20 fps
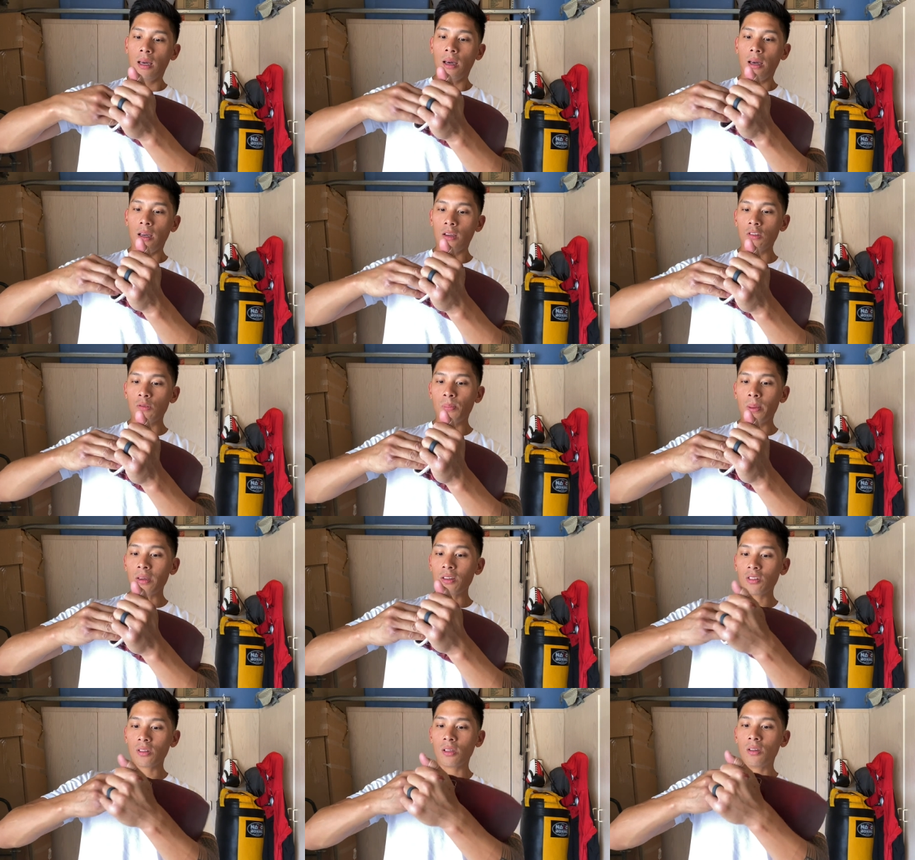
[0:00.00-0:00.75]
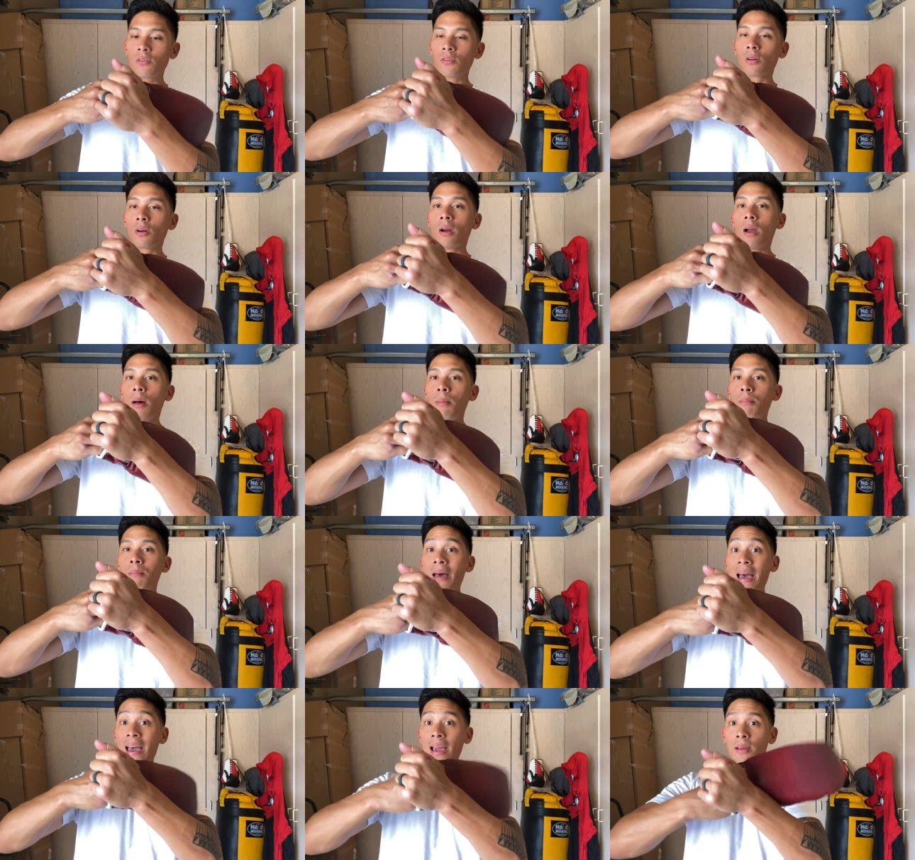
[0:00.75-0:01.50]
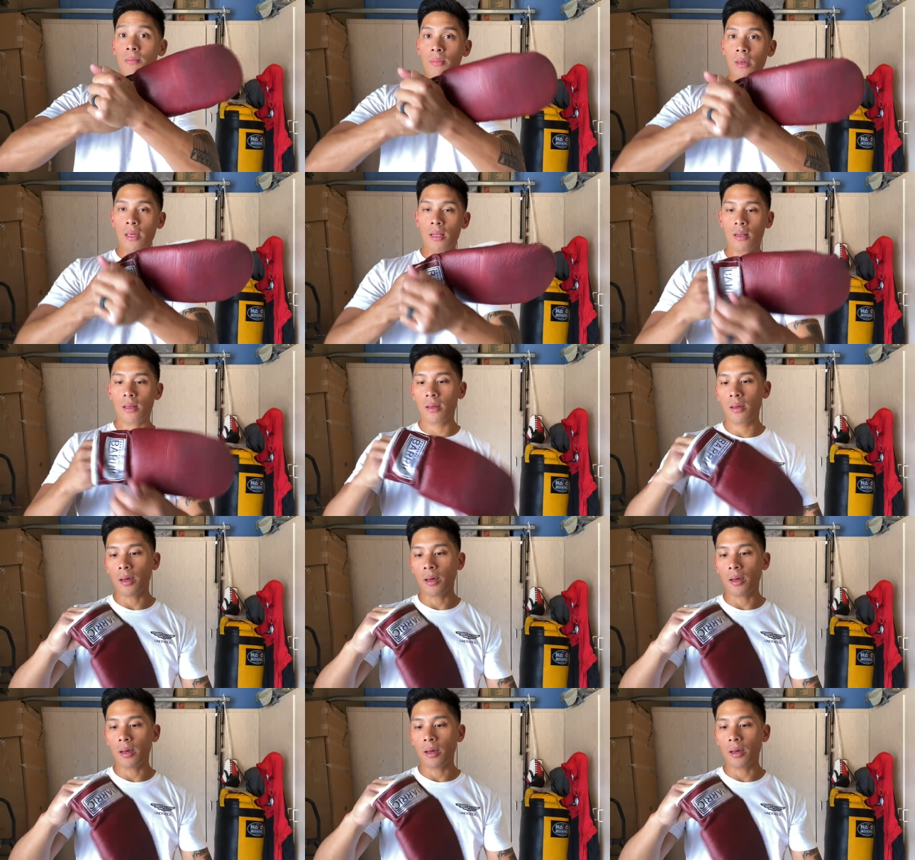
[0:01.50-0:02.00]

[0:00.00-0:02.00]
especially for a bag mitt.